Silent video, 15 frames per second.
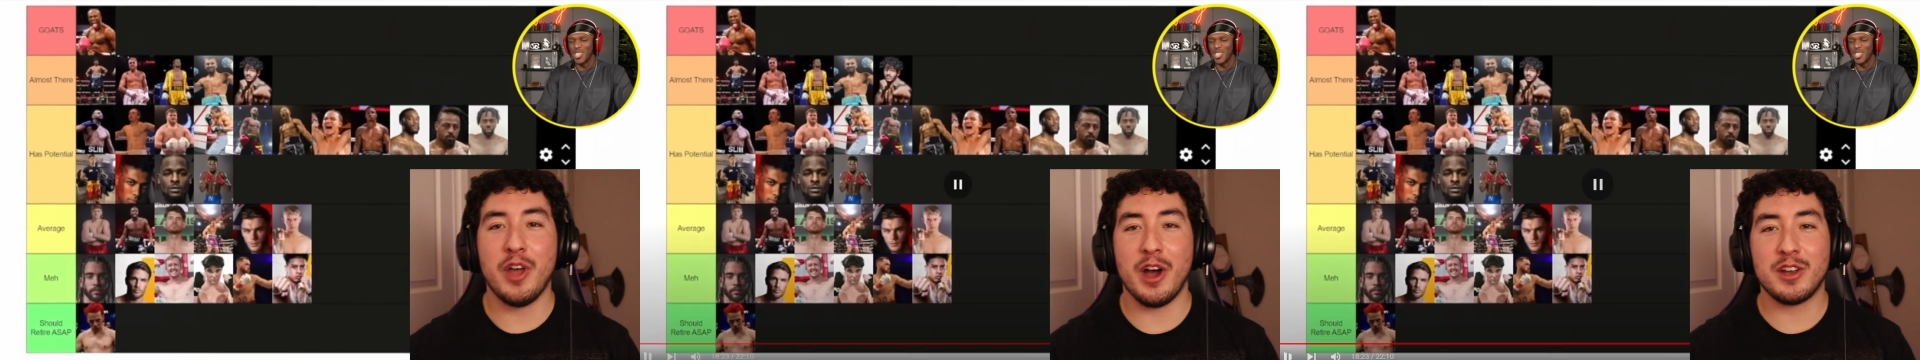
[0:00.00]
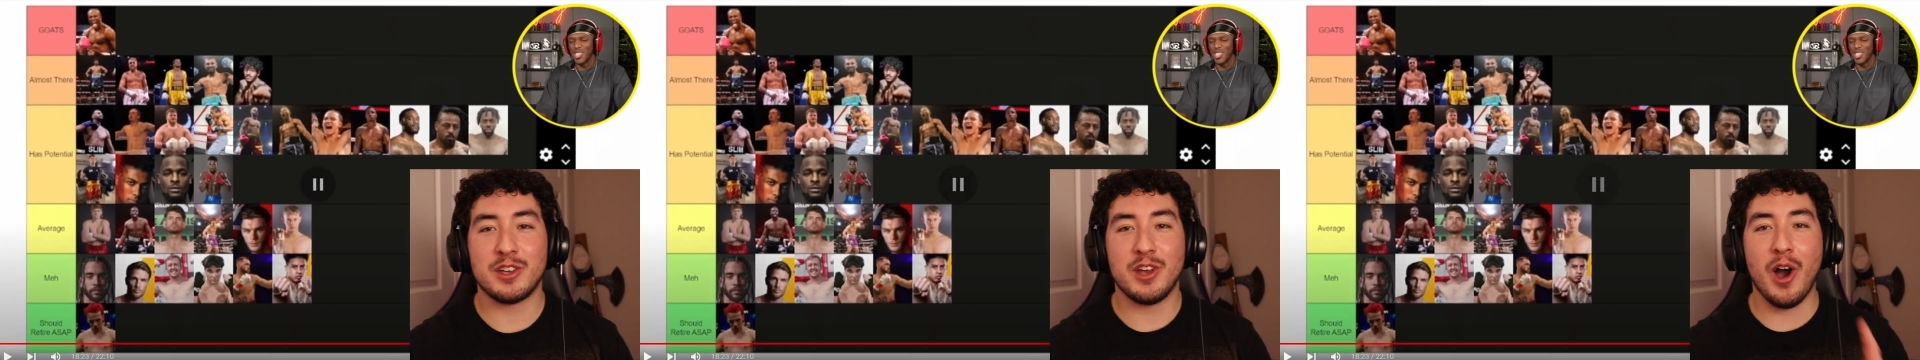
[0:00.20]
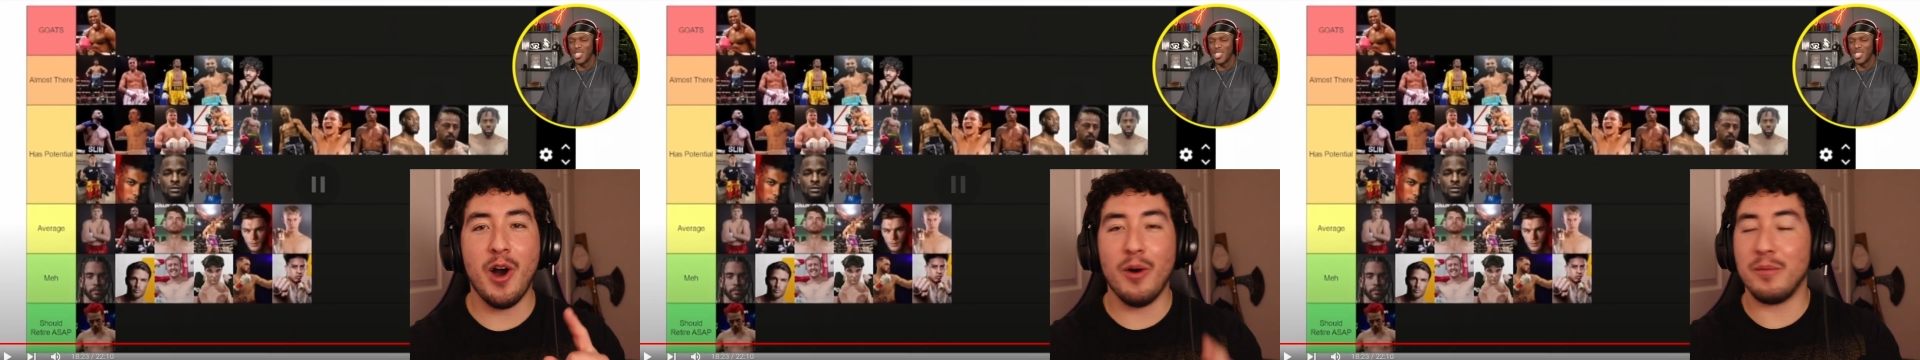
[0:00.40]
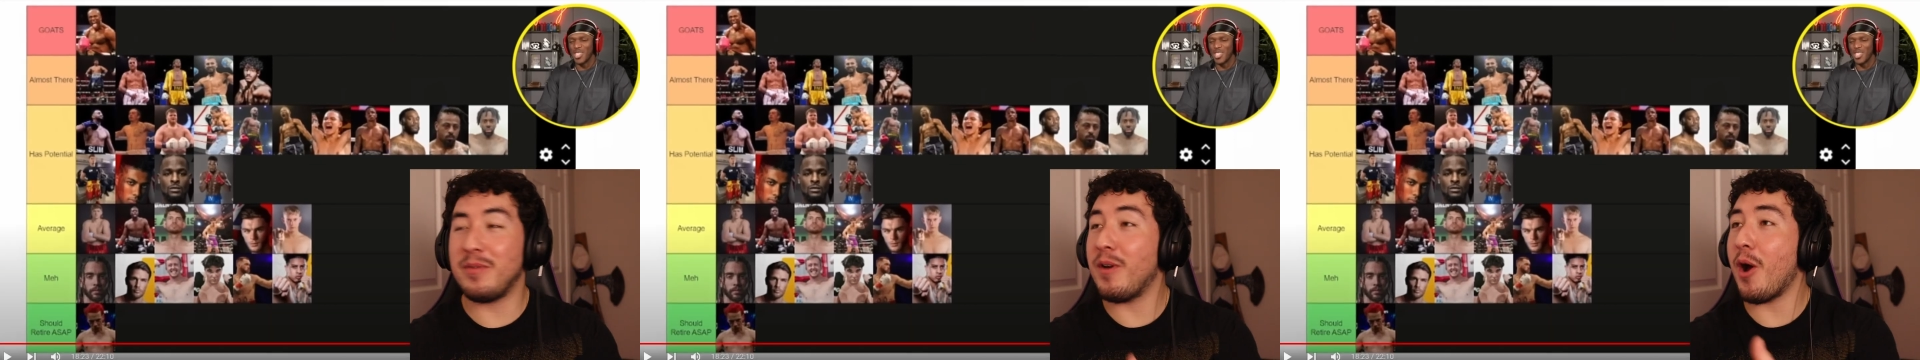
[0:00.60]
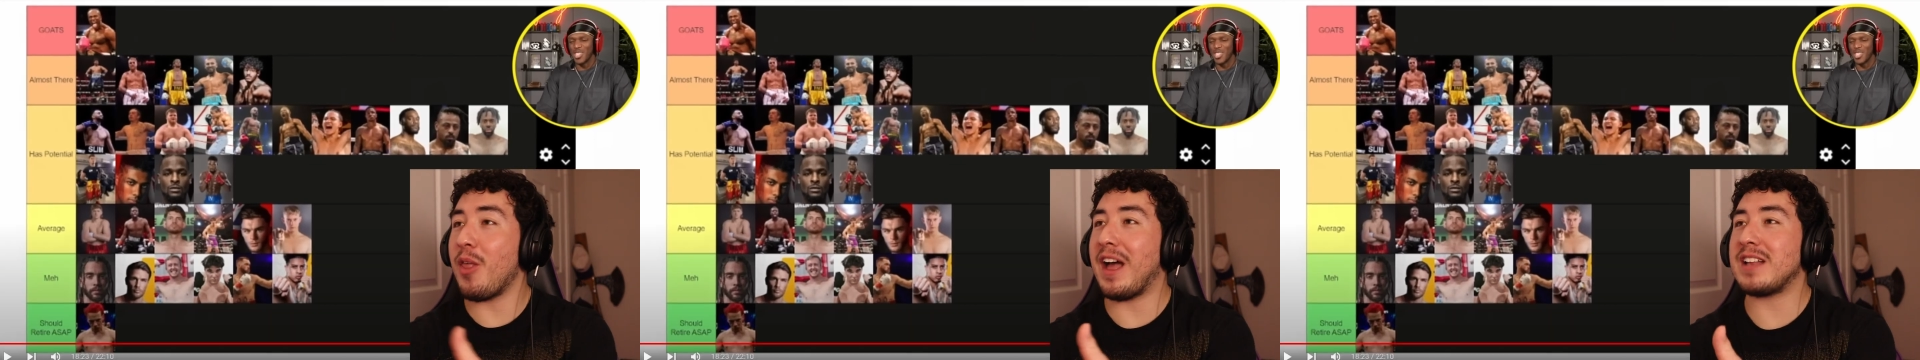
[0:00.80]
The GOAT.
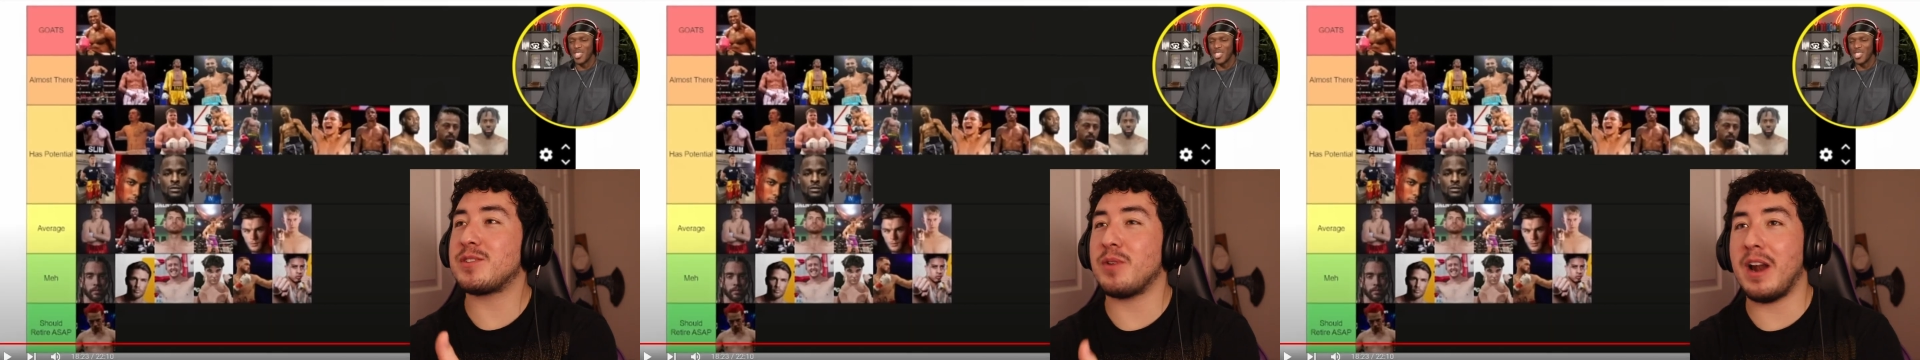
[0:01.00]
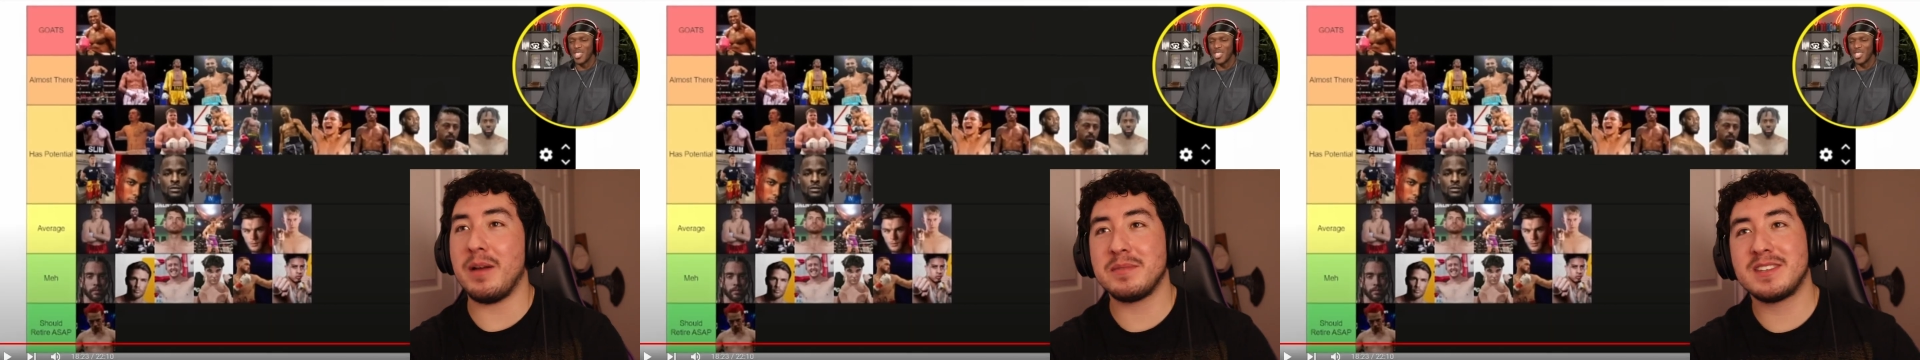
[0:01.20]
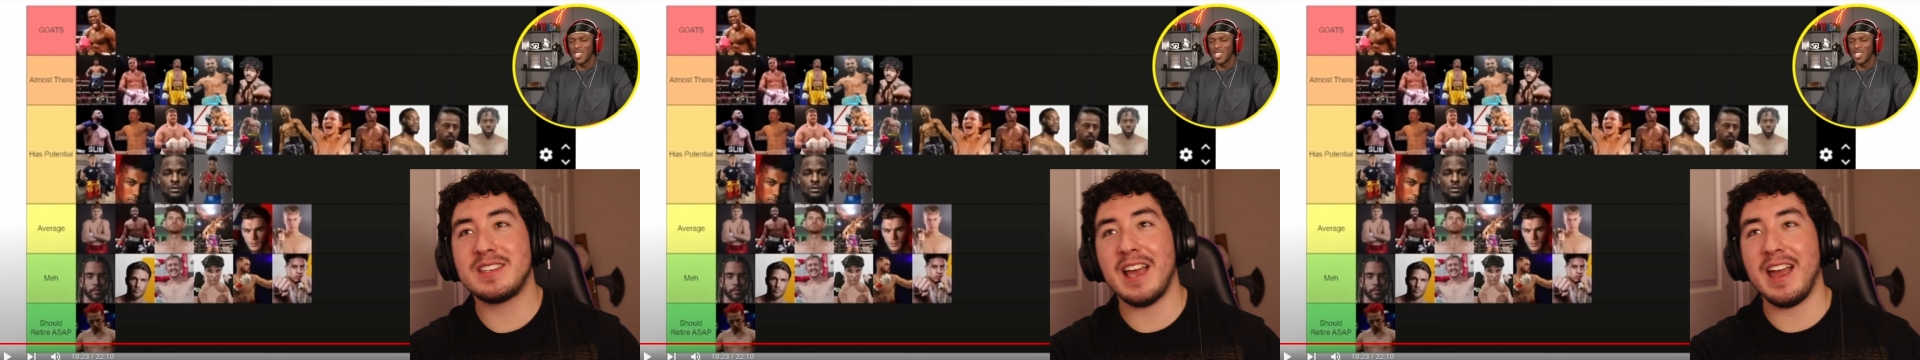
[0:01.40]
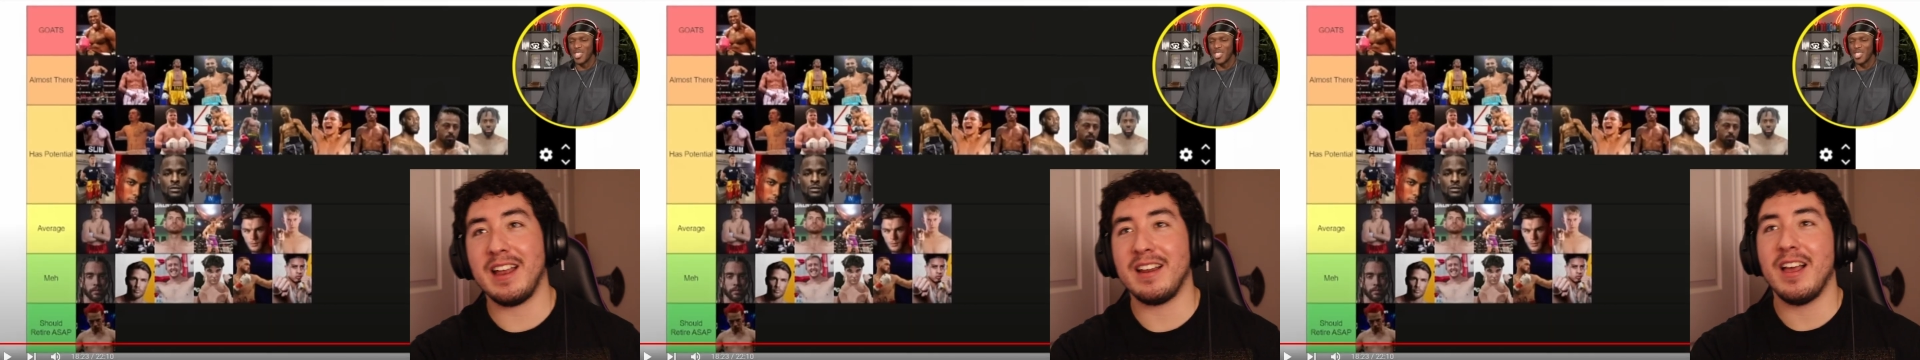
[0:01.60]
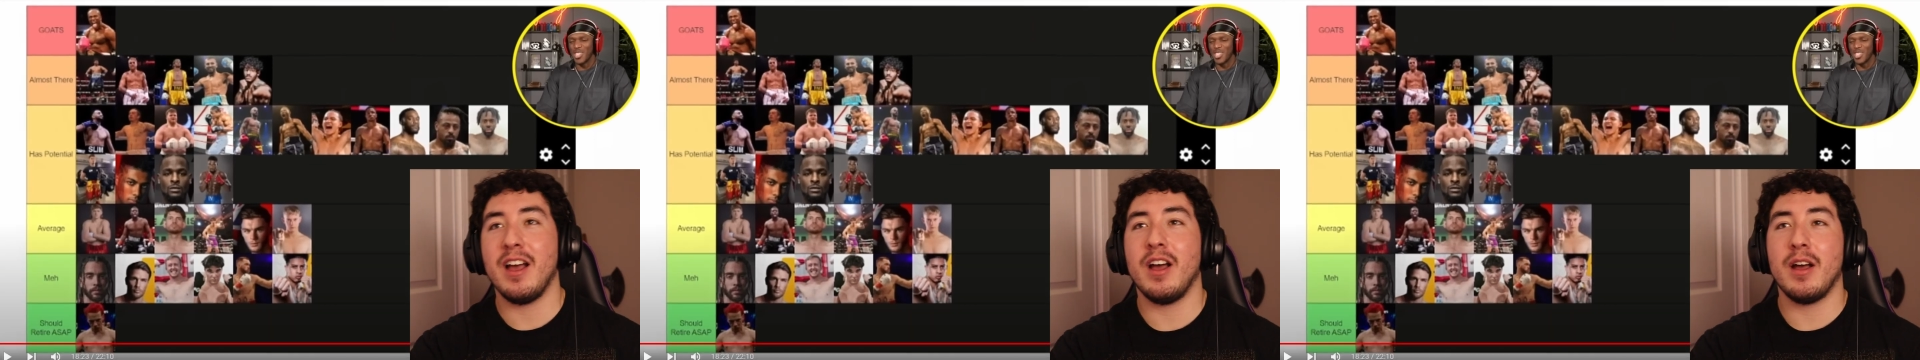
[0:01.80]
Bro, that's what I'm saying.